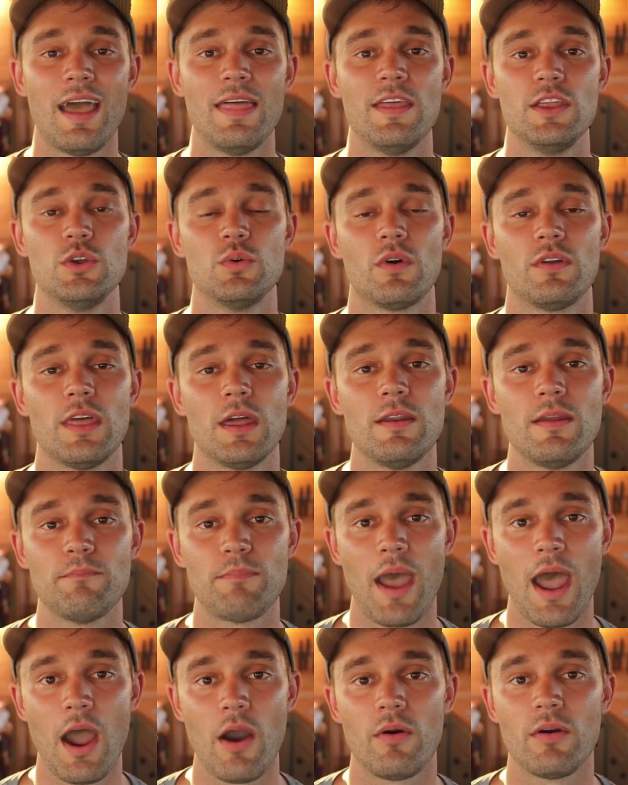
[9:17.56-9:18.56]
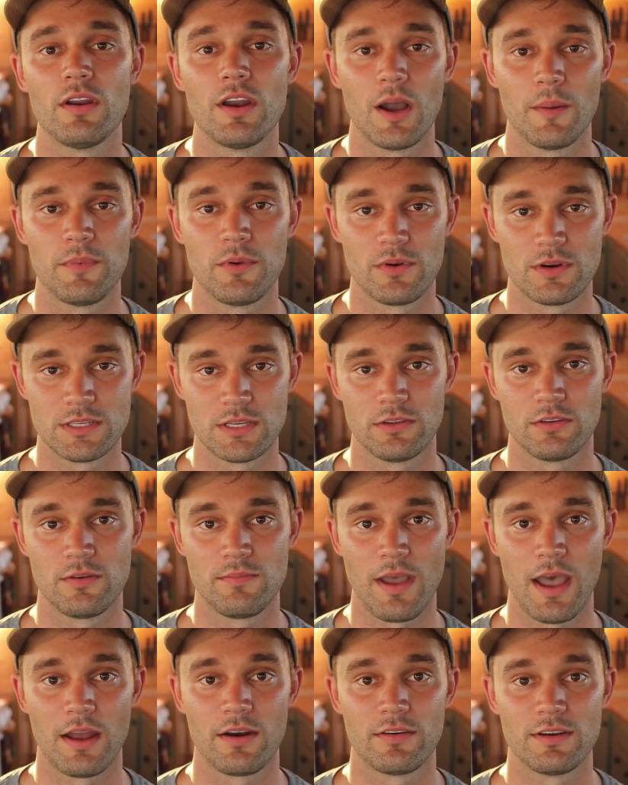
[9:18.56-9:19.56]
and then you are then powering up your auxiliary
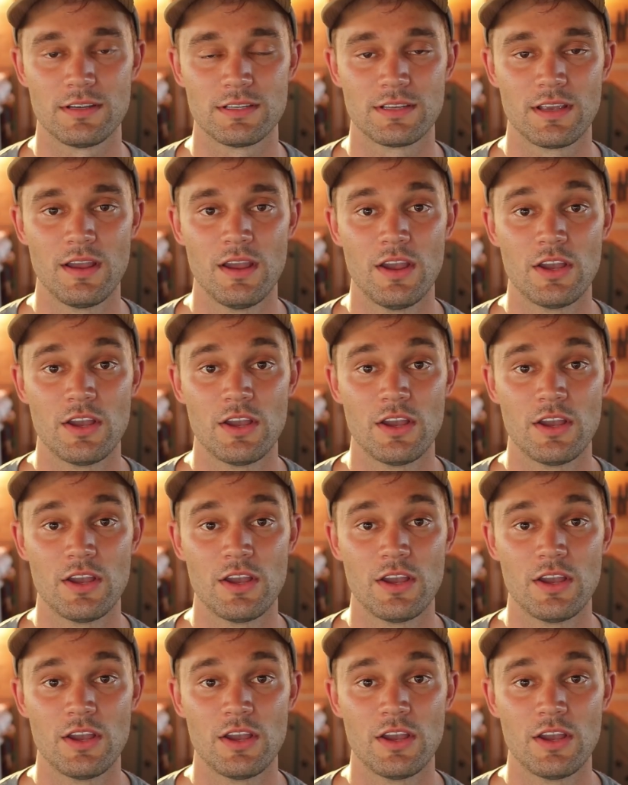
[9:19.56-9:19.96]
batteries.